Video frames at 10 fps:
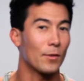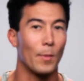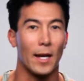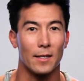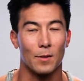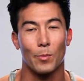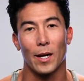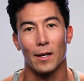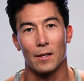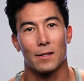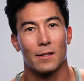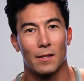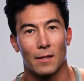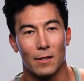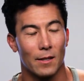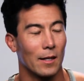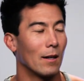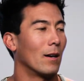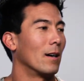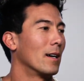from aches and pains. That's like,
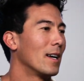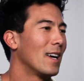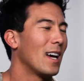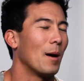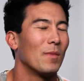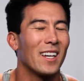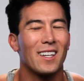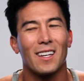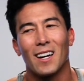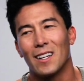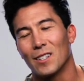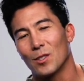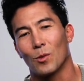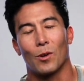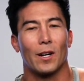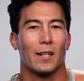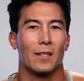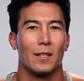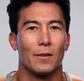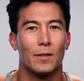oh, I'm like kind of sore, I
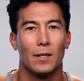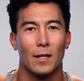can lift.